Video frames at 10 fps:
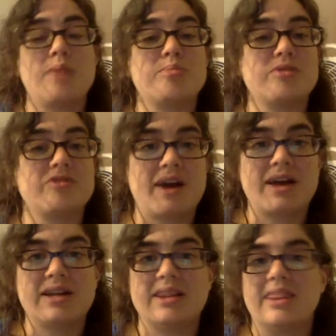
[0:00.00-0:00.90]

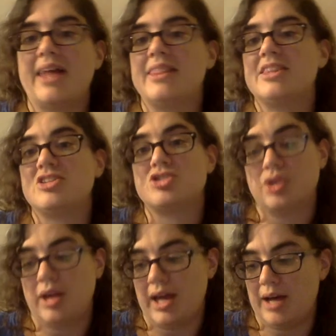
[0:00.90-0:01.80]
Provided that this should
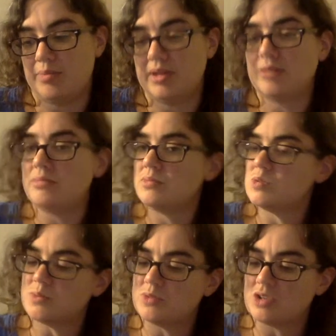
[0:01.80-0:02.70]
happen,
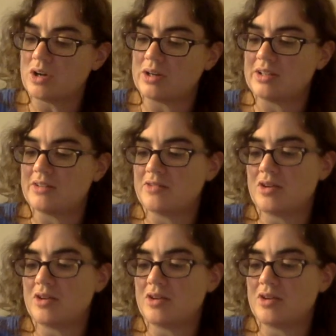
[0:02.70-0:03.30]
subjunctive.